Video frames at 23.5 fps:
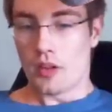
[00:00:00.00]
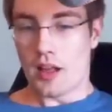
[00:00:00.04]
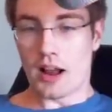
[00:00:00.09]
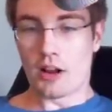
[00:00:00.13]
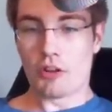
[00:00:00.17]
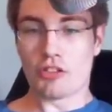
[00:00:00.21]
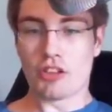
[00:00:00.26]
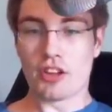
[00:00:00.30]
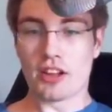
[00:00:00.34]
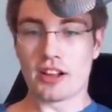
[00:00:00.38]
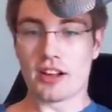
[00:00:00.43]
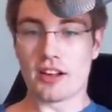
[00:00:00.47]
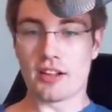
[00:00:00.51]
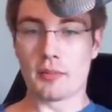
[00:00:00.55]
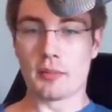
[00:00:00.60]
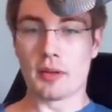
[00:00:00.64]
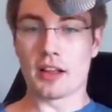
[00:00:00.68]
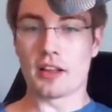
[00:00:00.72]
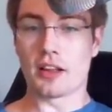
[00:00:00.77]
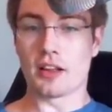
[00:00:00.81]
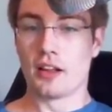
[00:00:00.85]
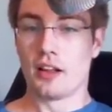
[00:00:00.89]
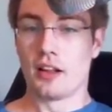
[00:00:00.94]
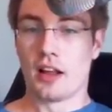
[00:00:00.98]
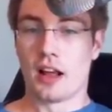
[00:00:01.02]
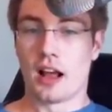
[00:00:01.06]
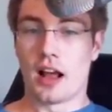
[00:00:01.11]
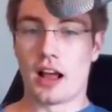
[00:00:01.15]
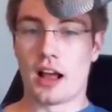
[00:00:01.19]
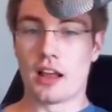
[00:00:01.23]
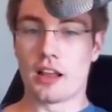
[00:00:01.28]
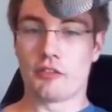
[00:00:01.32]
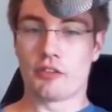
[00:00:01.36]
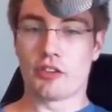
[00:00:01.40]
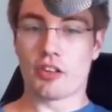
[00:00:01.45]
I don't think... Because I'm like...
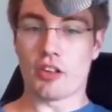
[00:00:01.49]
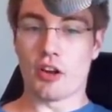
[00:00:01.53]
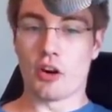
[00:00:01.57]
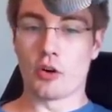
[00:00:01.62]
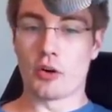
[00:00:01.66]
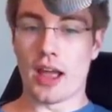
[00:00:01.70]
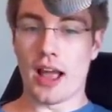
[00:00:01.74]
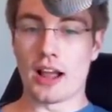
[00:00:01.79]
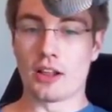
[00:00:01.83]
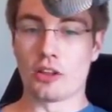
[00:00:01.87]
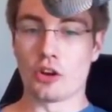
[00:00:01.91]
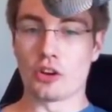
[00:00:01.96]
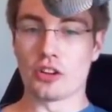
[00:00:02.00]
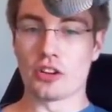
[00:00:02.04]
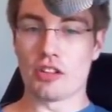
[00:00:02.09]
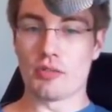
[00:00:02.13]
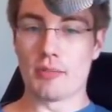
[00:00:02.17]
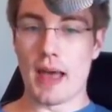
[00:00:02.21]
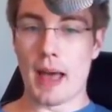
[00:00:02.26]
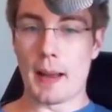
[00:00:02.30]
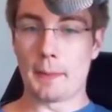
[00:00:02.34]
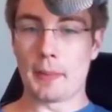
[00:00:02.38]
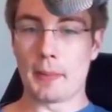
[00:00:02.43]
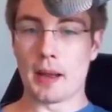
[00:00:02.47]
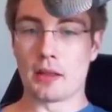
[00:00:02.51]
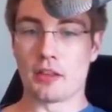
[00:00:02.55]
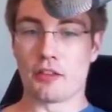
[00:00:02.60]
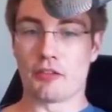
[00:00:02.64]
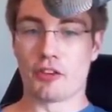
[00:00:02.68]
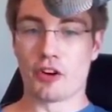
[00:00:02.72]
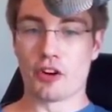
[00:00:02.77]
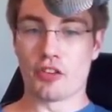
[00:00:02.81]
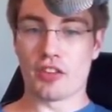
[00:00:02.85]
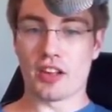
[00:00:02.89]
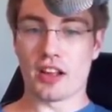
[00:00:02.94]
I, first, okay, I look at this map, and the
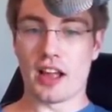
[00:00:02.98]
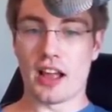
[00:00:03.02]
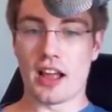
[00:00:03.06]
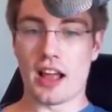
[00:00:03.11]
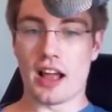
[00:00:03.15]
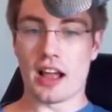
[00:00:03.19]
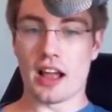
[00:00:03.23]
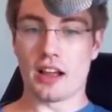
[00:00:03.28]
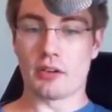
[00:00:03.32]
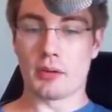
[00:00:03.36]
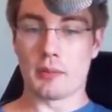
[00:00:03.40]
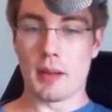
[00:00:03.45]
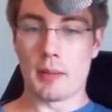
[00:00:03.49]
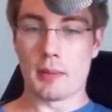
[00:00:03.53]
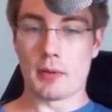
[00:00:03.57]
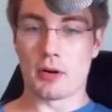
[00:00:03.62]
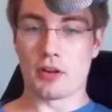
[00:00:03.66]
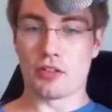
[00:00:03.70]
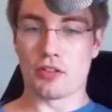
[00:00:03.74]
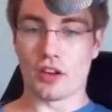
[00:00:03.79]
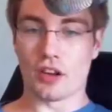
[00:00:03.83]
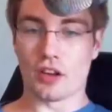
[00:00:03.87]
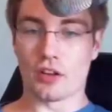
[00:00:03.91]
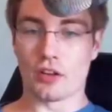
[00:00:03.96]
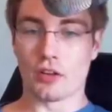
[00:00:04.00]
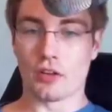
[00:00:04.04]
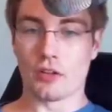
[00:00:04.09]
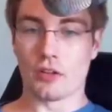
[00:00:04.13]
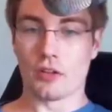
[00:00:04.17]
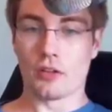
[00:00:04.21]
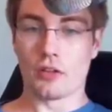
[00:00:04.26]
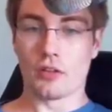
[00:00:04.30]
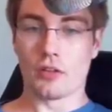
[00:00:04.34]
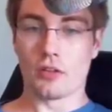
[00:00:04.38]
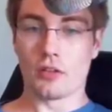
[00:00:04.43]
first thing I, I remember is, like...
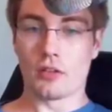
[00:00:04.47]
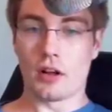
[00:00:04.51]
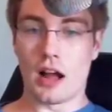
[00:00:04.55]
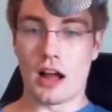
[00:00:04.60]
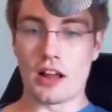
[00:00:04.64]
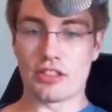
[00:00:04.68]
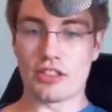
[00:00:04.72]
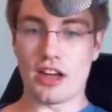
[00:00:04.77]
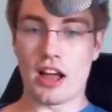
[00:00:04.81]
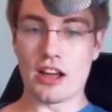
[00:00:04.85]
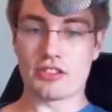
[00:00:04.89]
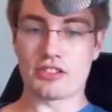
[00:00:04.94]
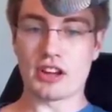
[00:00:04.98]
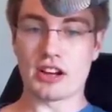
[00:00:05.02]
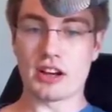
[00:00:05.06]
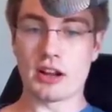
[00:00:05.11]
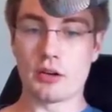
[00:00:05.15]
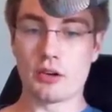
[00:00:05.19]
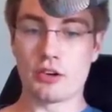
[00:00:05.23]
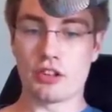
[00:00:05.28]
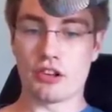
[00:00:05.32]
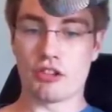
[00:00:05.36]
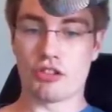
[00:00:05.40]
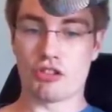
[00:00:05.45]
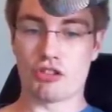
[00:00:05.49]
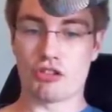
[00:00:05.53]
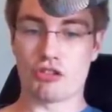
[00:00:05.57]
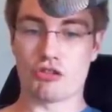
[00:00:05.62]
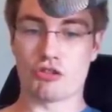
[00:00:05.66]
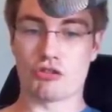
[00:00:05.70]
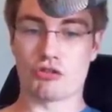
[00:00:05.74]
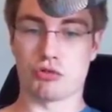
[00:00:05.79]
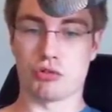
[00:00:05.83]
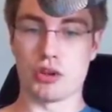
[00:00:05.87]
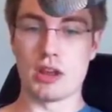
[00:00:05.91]
I, th I thought I was, like,
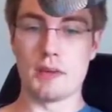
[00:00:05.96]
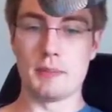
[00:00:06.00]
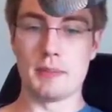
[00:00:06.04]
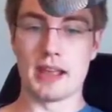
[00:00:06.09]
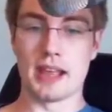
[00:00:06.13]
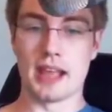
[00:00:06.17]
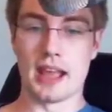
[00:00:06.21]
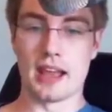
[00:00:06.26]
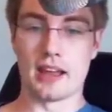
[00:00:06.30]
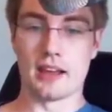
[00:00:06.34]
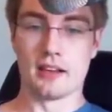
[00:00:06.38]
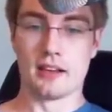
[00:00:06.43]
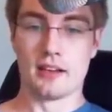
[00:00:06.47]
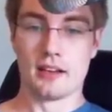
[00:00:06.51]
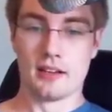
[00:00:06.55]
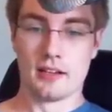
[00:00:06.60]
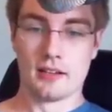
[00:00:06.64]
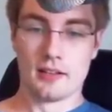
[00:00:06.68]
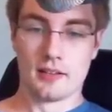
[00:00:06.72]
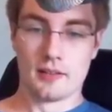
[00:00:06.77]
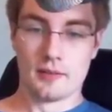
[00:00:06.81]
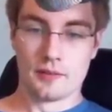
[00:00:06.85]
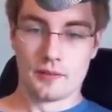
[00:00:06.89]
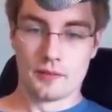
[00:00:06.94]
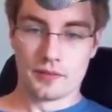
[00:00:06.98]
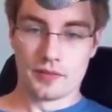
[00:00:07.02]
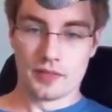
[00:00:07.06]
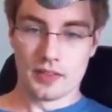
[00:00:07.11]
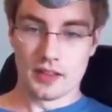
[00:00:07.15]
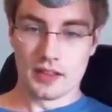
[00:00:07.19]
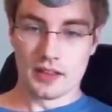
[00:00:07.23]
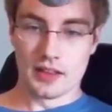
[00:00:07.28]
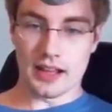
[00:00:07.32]
streaming it. Mm -hmm.